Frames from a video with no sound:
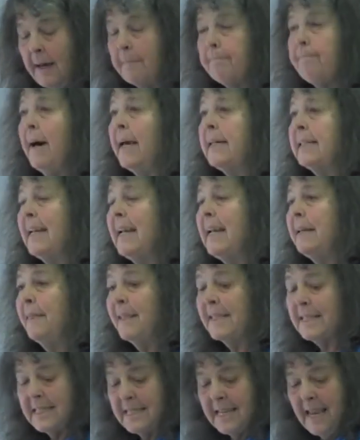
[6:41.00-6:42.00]
But at
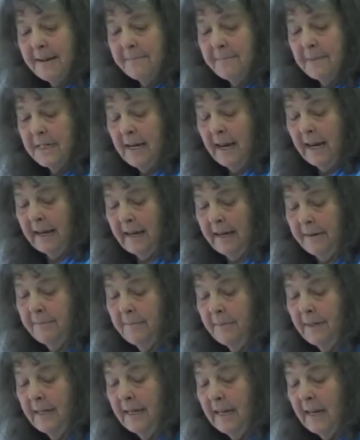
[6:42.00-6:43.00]
the same
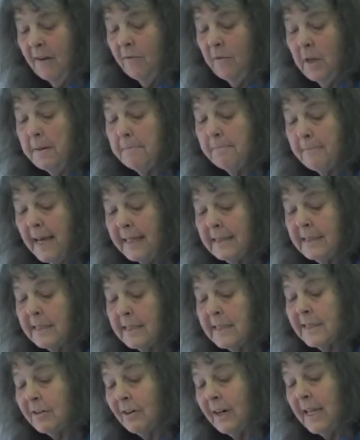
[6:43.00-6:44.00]
time, we must
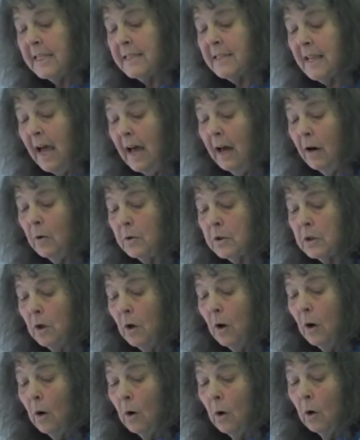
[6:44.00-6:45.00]
stress out
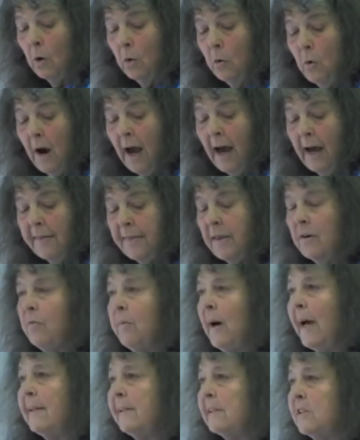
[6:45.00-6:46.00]
who are the
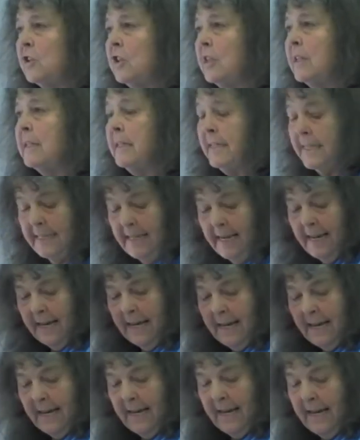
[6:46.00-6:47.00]
vultures
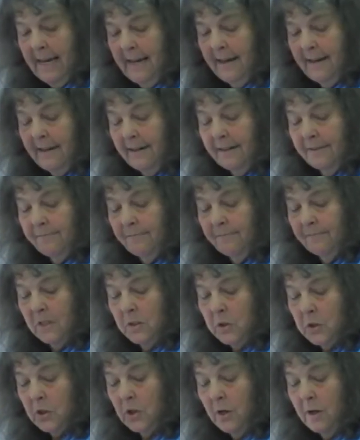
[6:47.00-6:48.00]

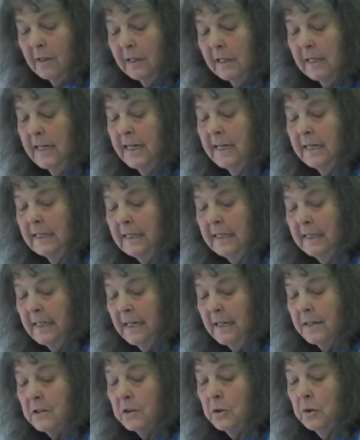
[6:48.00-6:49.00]
circling
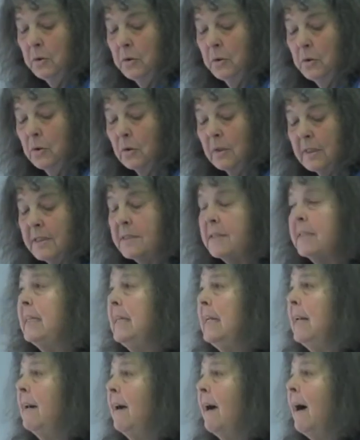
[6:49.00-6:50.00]
to
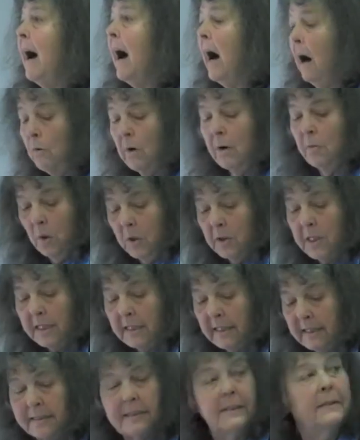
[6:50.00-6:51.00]
steal our
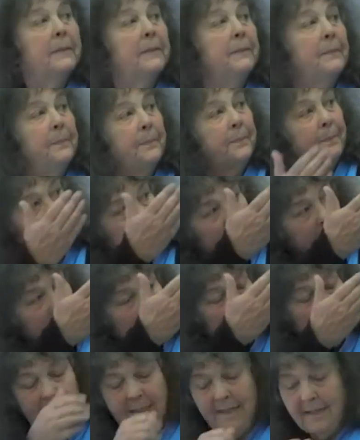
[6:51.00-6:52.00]
water.
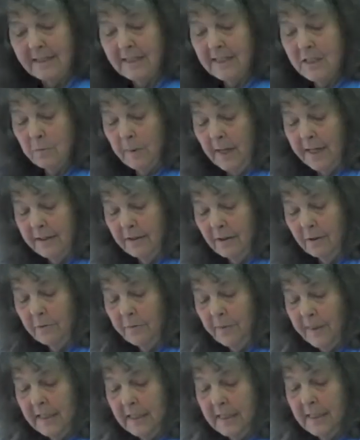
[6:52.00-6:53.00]
Here is one
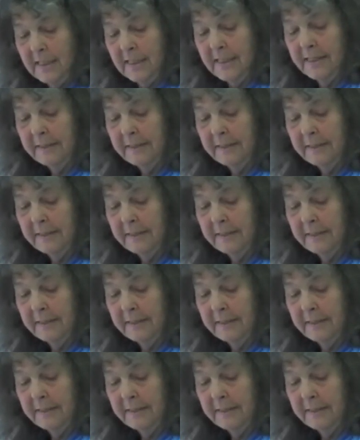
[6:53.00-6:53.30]
of these.